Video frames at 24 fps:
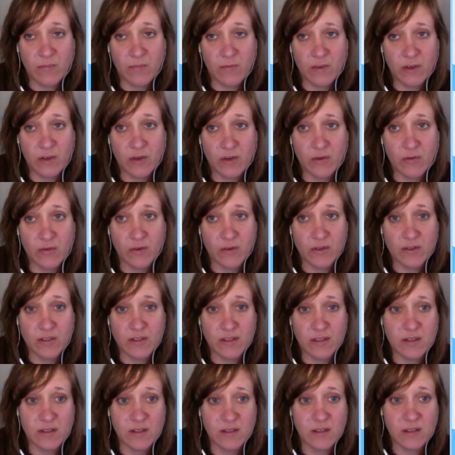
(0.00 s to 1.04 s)
view
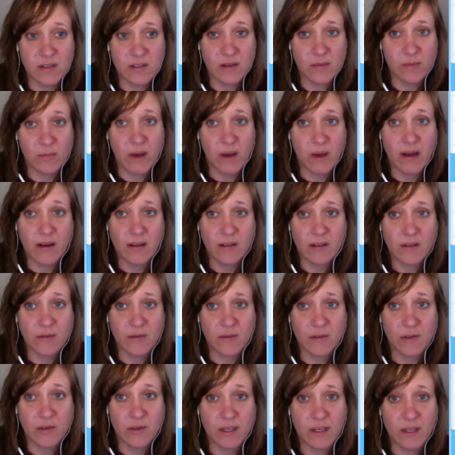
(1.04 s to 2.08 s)
versus the box
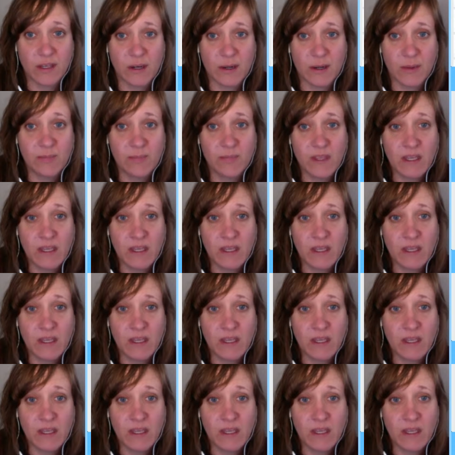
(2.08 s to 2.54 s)
view here.